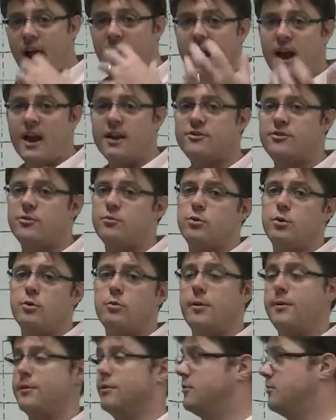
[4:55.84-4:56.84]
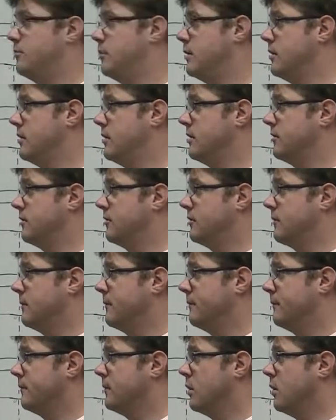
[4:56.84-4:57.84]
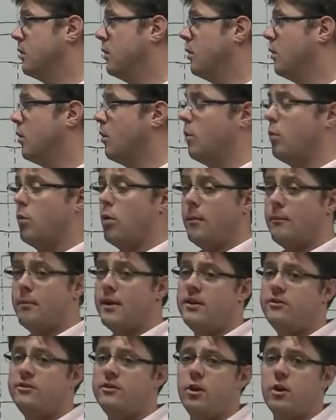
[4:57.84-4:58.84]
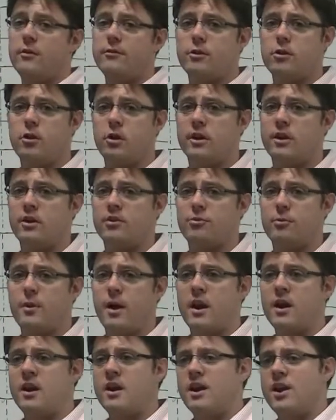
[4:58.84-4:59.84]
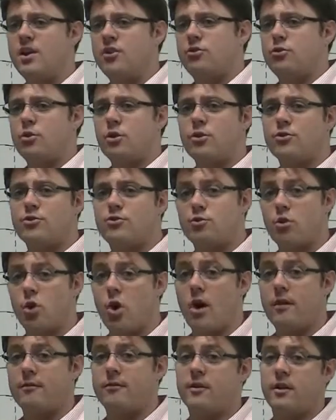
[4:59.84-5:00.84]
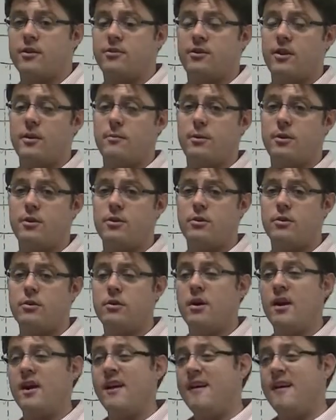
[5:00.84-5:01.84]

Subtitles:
and some real world experience. What PC overclocking is about is trying to drive a CPU